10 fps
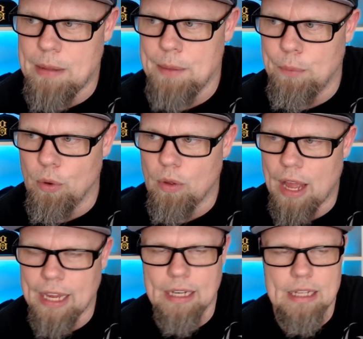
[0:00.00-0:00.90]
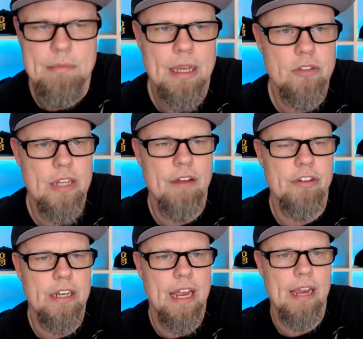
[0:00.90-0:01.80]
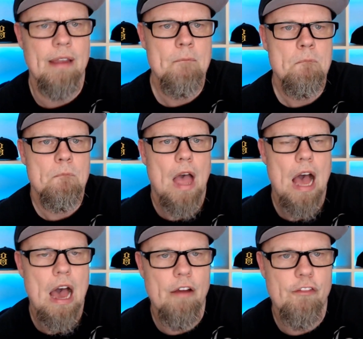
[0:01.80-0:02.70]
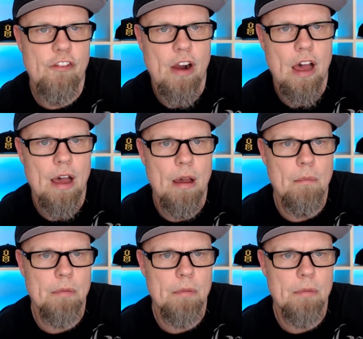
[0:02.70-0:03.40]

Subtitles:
I get emails every day from